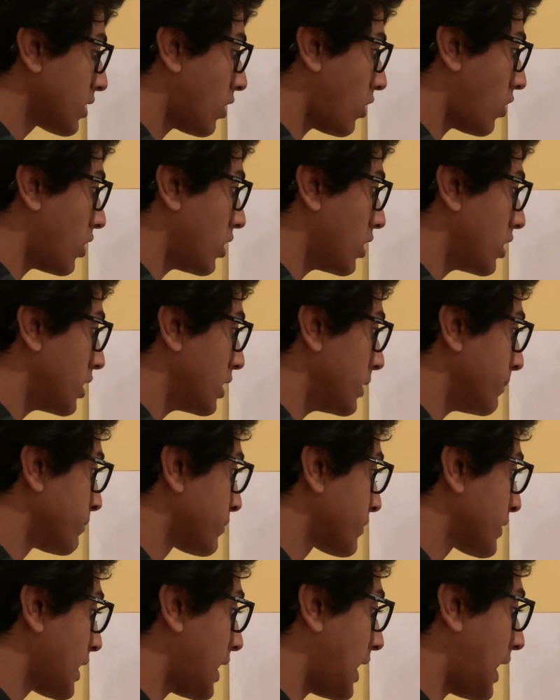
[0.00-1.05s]
are,
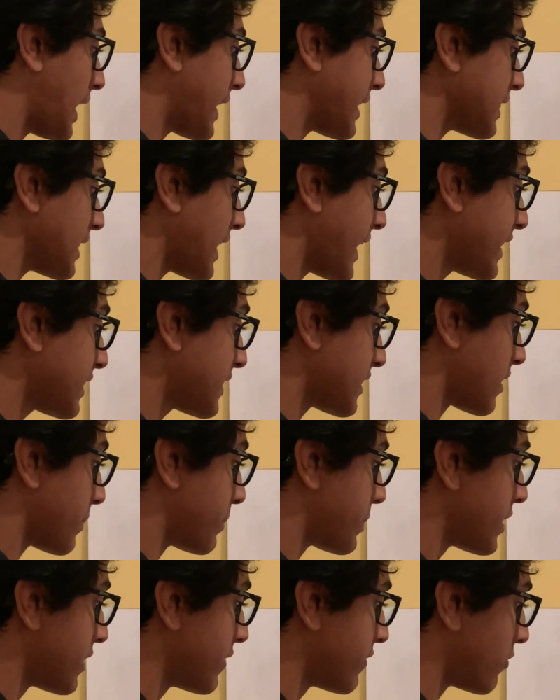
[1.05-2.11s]
I like that the
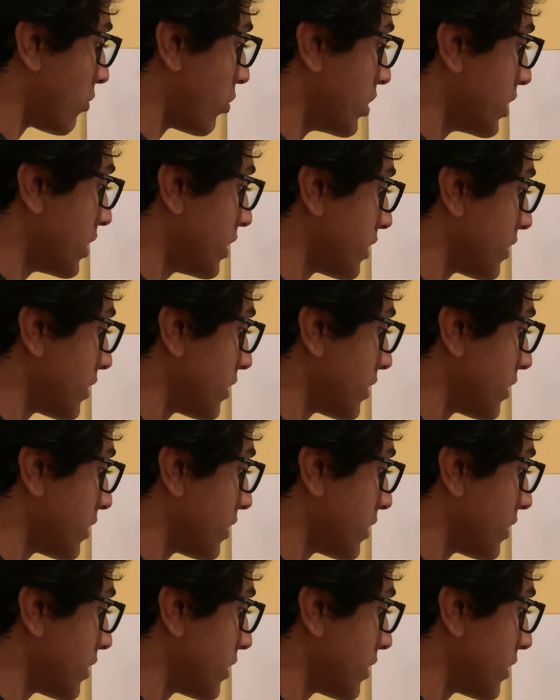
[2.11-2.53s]
P4